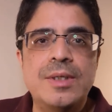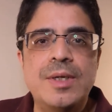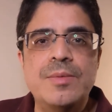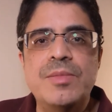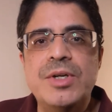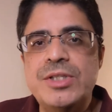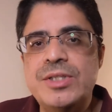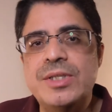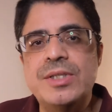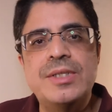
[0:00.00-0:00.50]

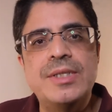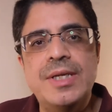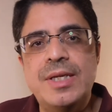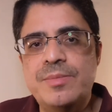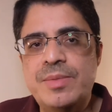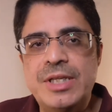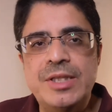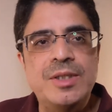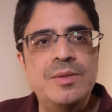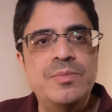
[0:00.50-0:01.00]
And much is said
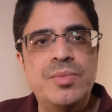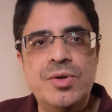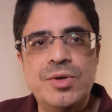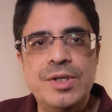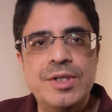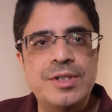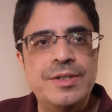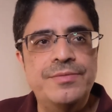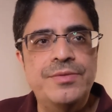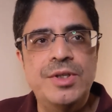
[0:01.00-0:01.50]
about the
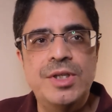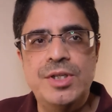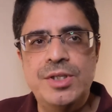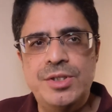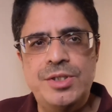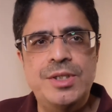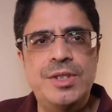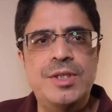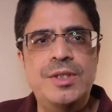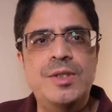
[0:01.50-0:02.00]
importance of
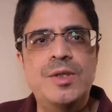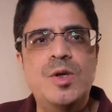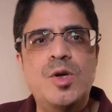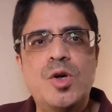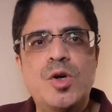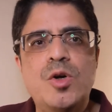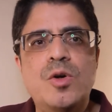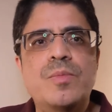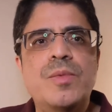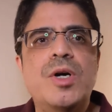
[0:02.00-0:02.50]
religion in the
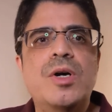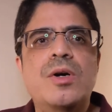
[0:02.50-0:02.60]
home.